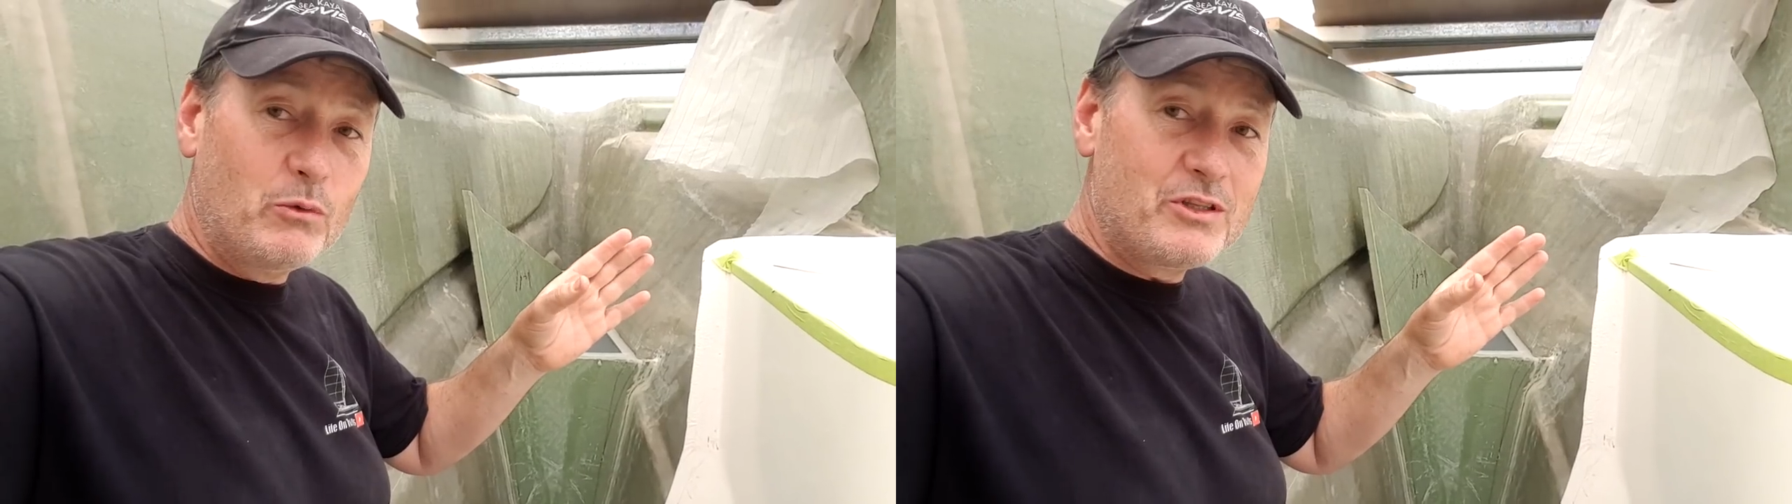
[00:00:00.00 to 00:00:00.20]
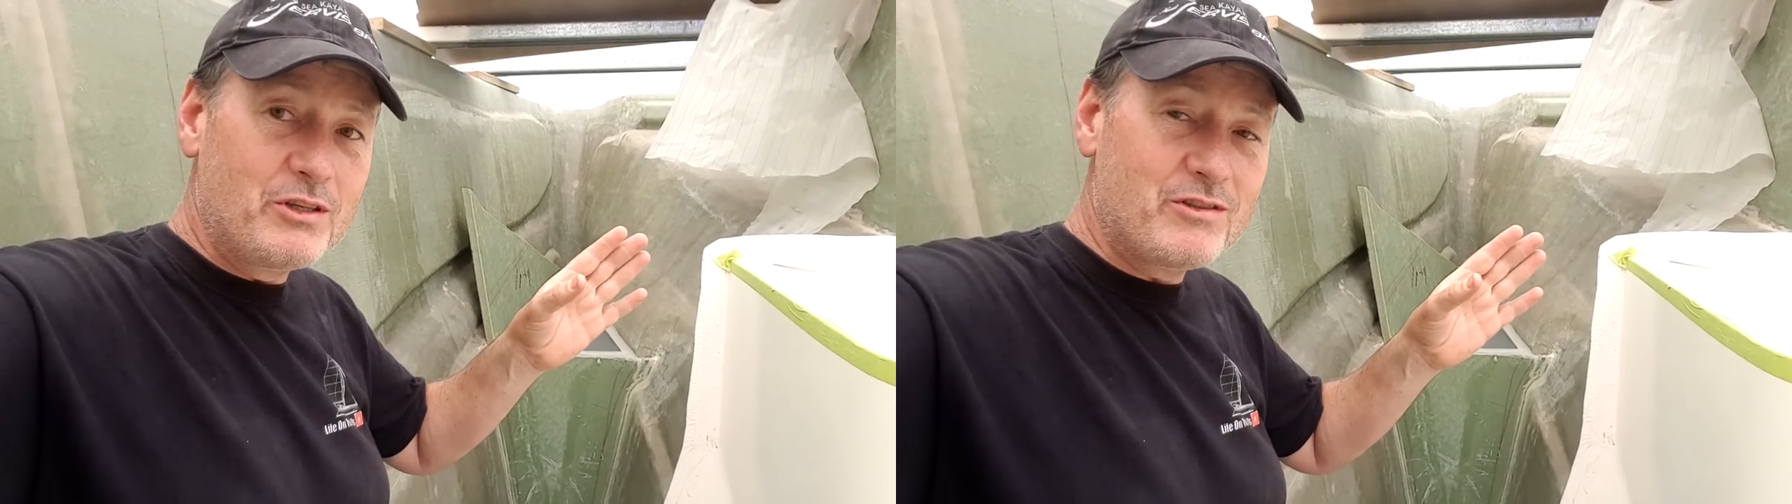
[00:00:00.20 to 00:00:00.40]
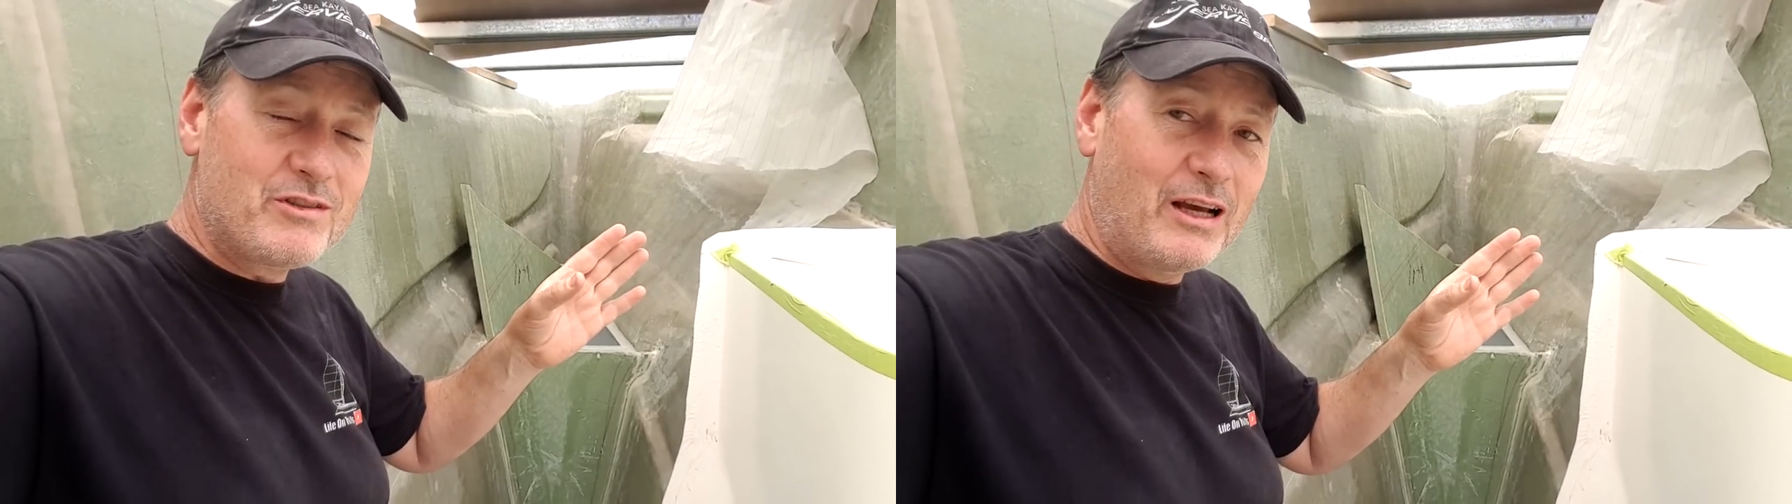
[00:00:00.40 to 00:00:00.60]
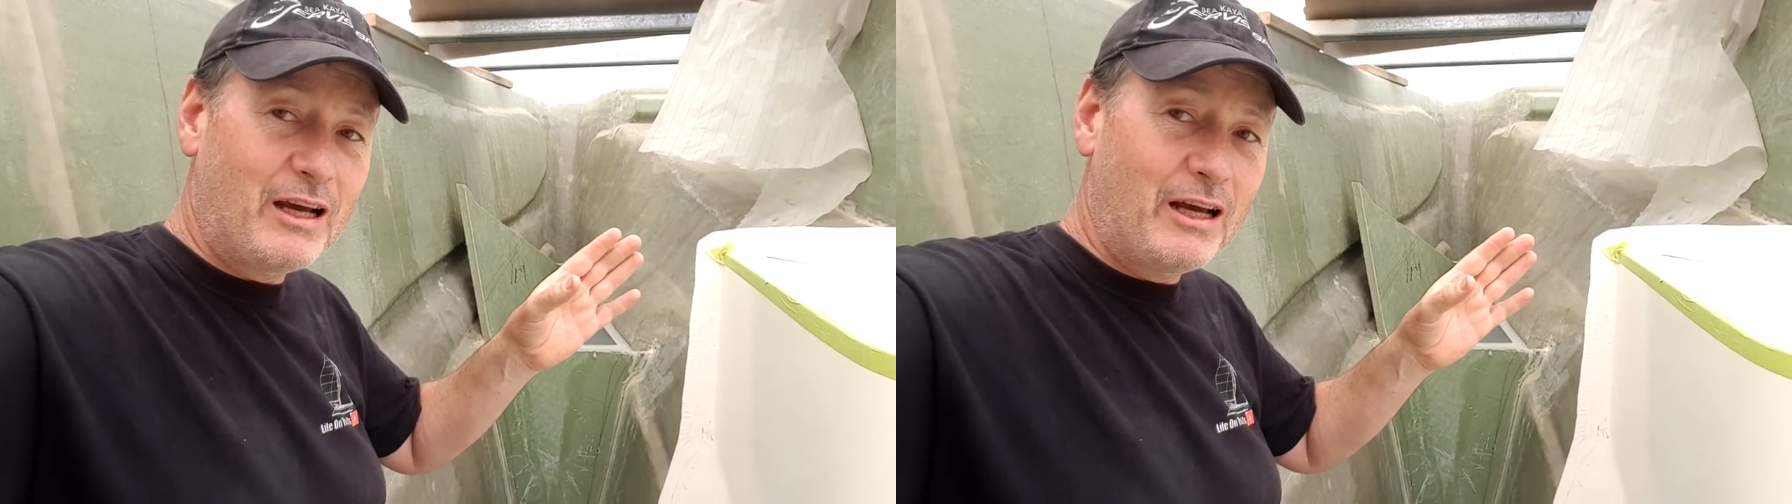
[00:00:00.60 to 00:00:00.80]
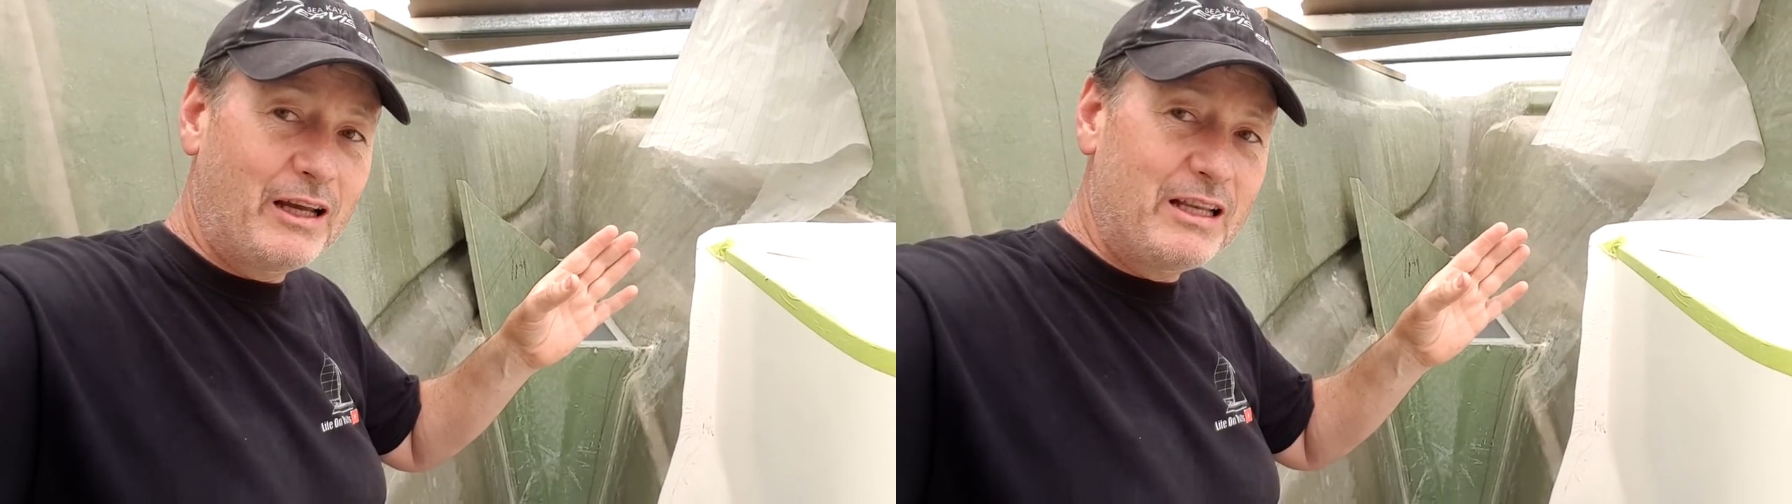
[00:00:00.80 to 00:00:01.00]
which is
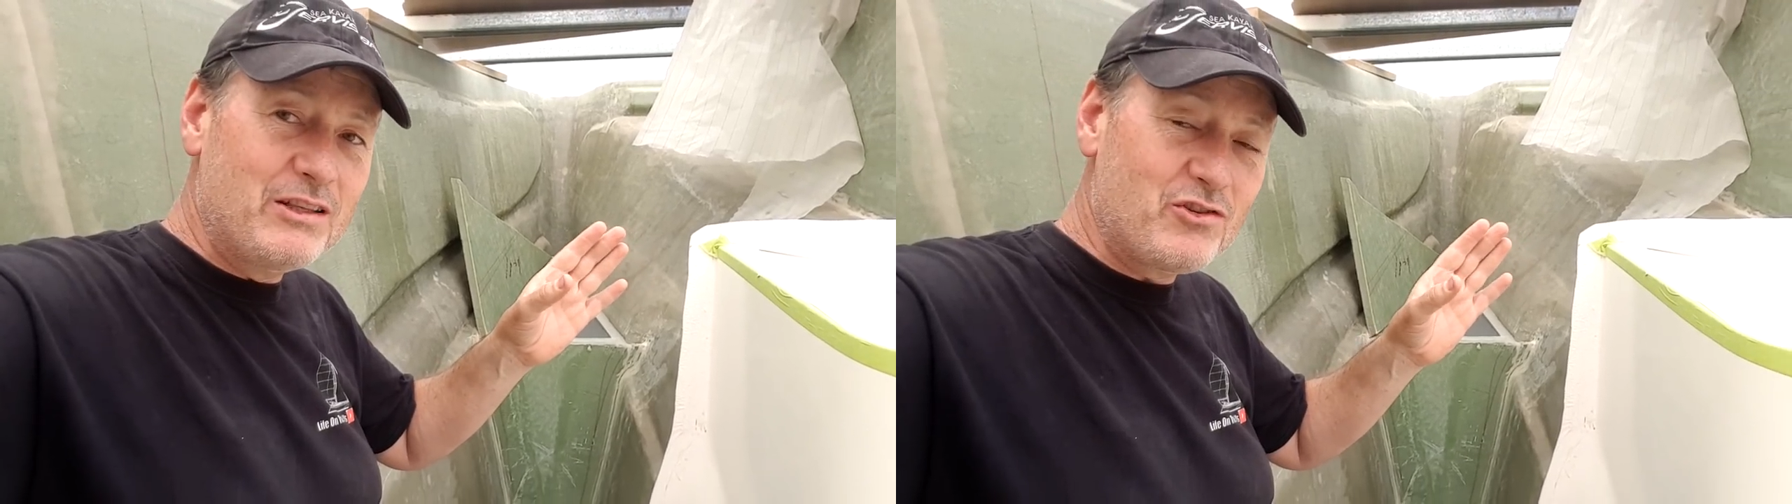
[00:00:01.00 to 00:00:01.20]
in